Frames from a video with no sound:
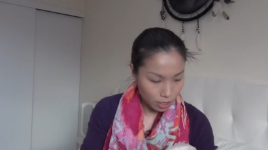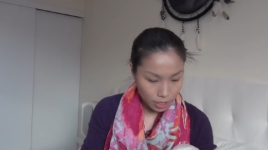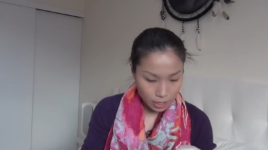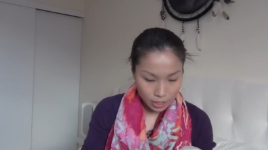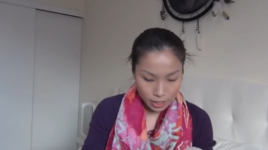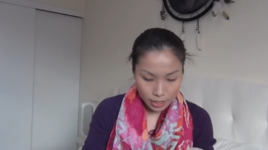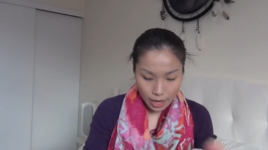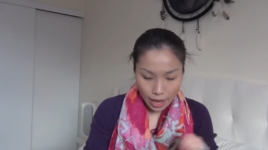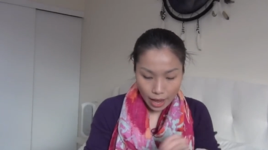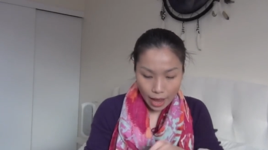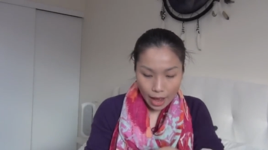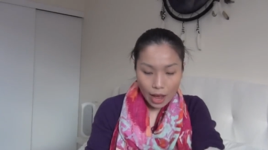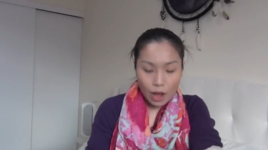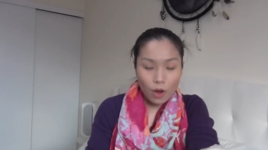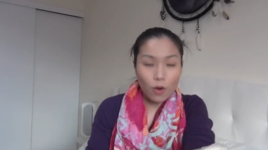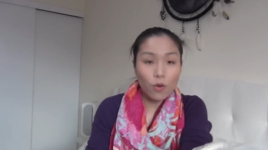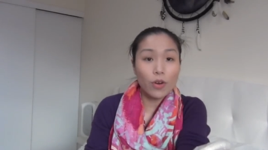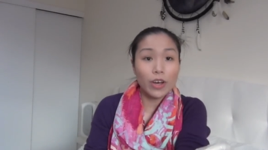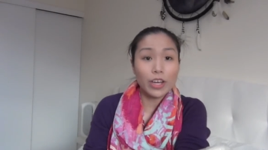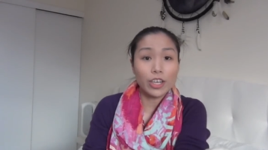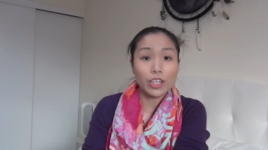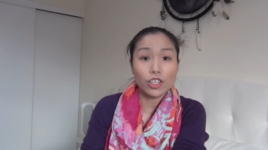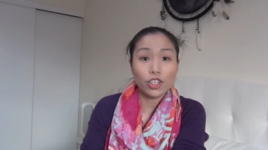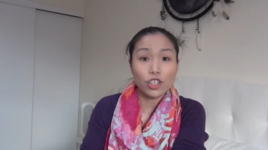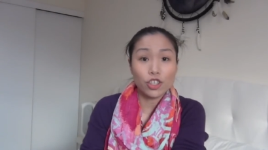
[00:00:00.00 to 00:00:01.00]
all this
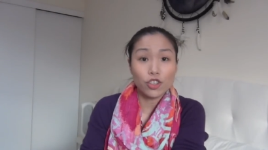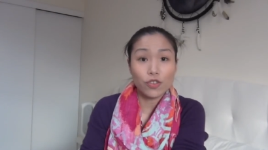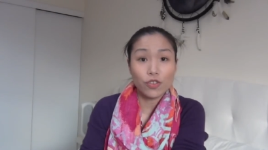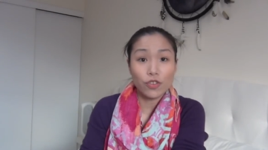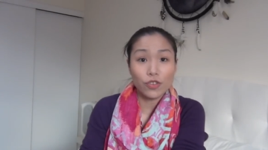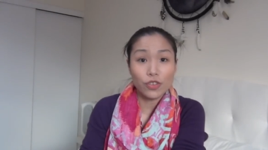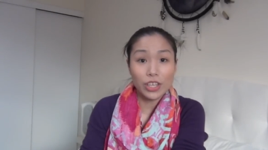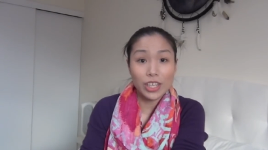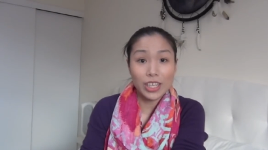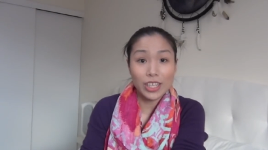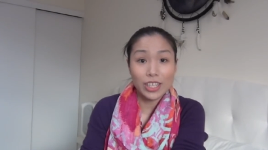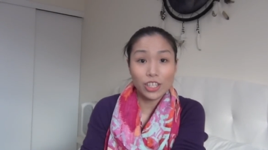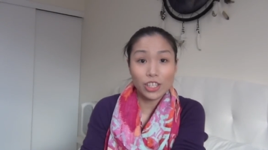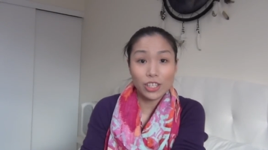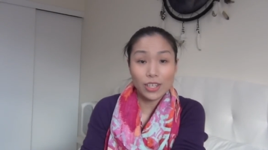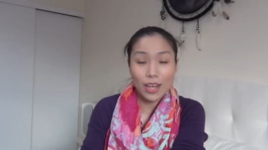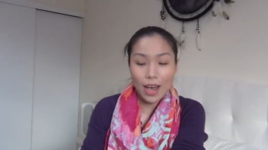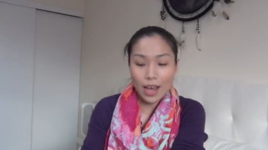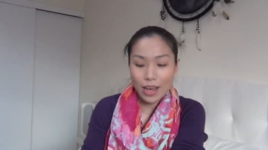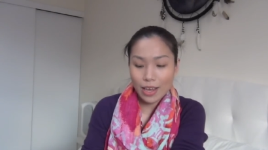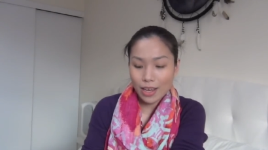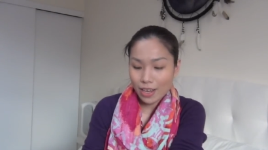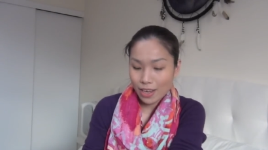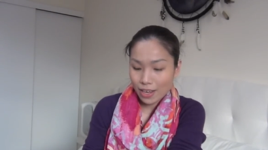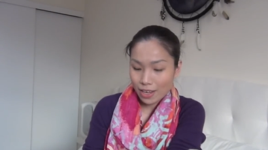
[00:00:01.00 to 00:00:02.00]
out and show you the
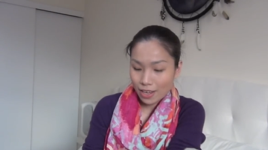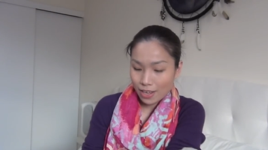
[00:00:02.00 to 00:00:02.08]
inside.